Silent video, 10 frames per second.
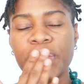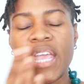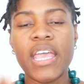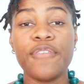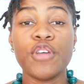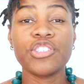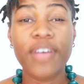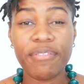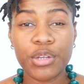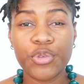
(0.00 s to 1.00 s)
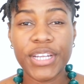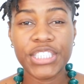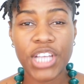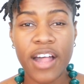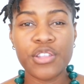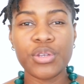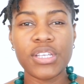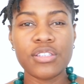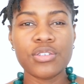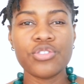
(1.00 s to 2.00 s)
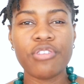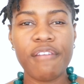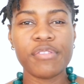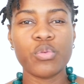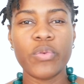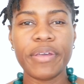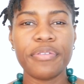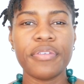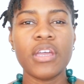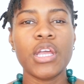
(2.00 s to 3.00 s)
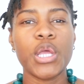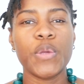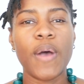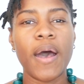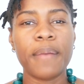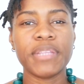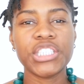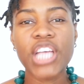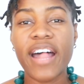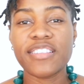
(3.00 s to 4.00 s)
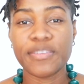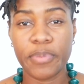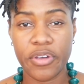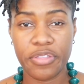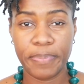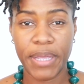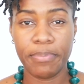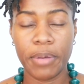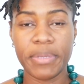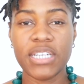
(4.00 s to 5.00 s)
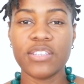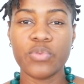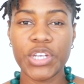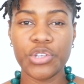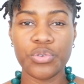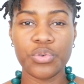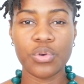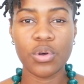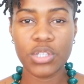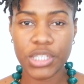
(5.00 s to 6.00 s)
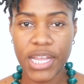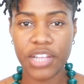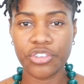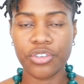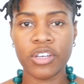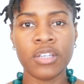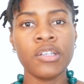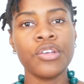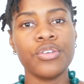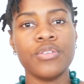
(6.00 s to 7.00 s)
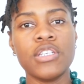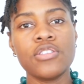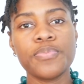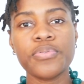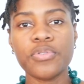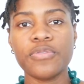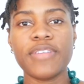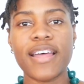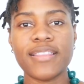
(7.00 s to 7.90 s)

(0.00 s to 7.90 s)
if you're traveling with a child, you need to travel with the child's birth paper, because when you go to Nigeria, you need to prove that